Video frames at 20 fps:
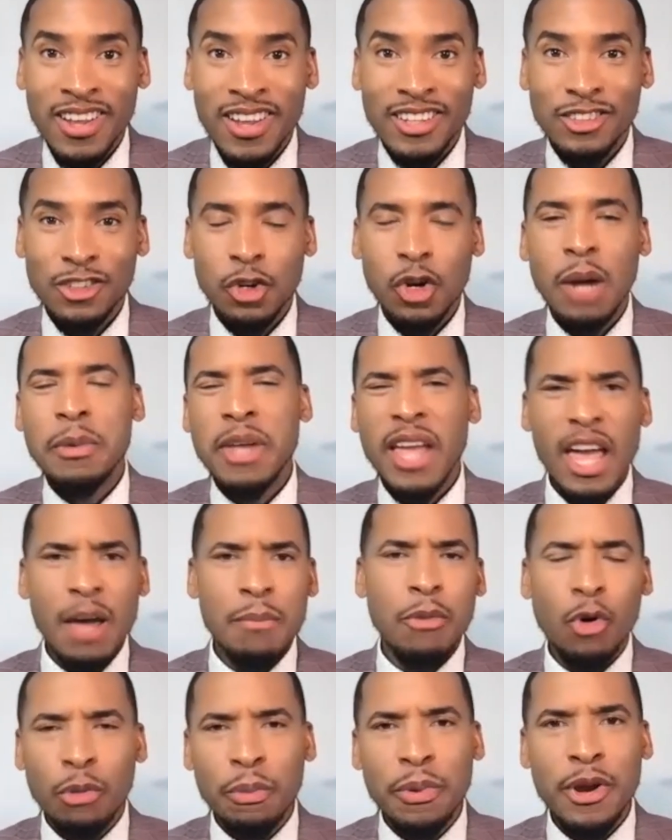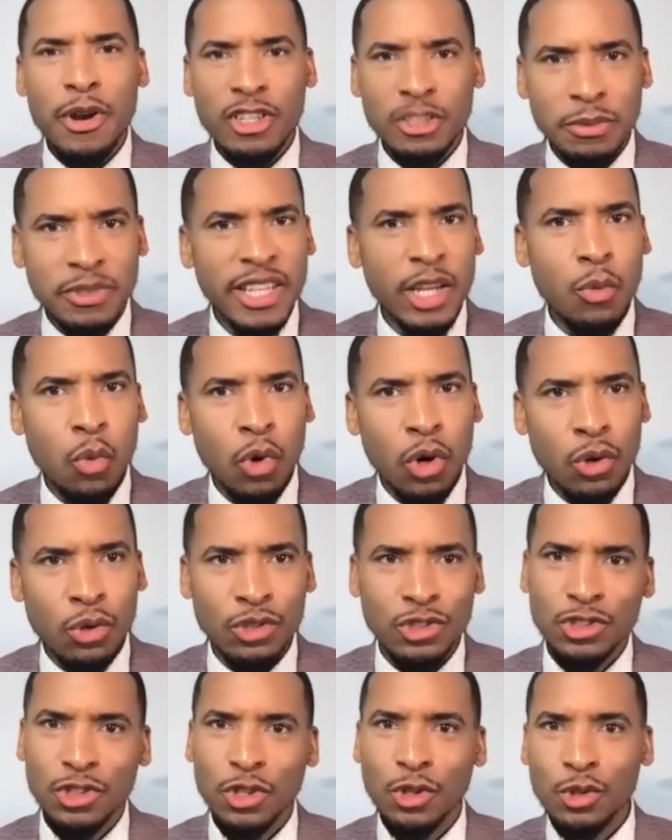So, I had both parents, but they
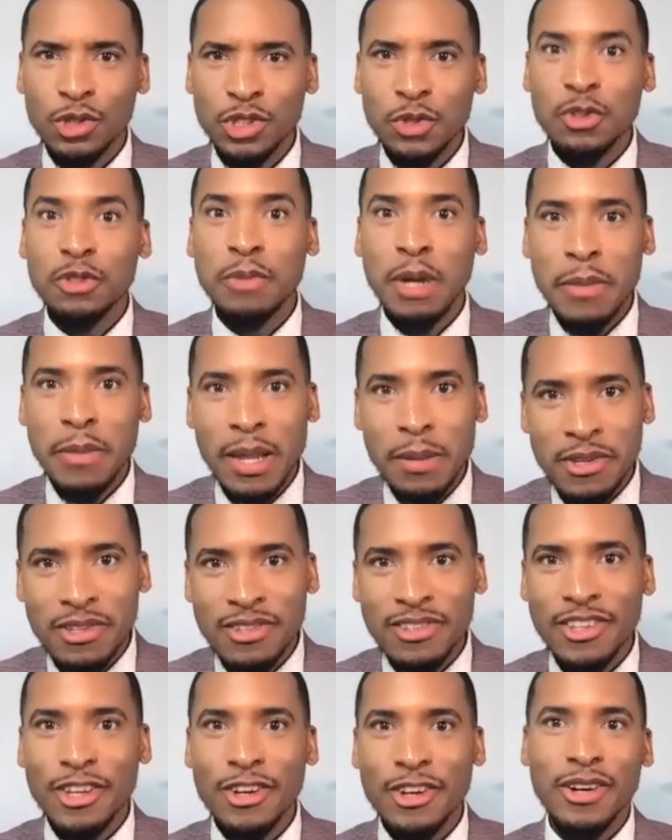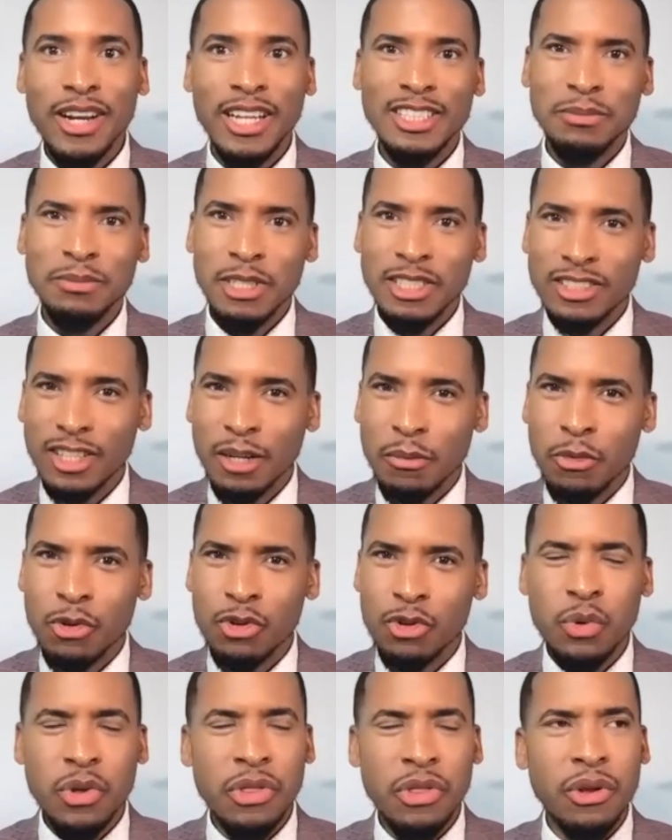worked. So she was my babysitter, and I spent
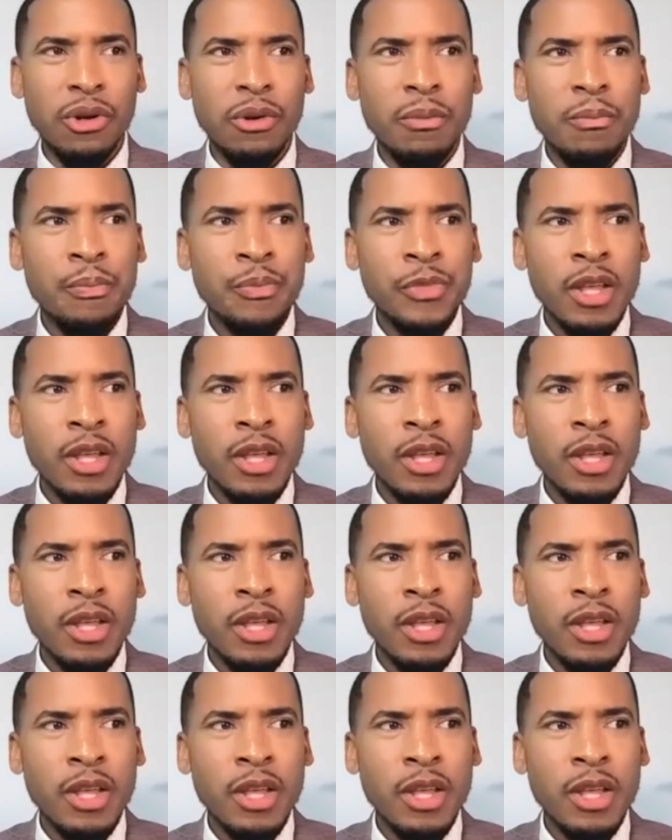summers with her.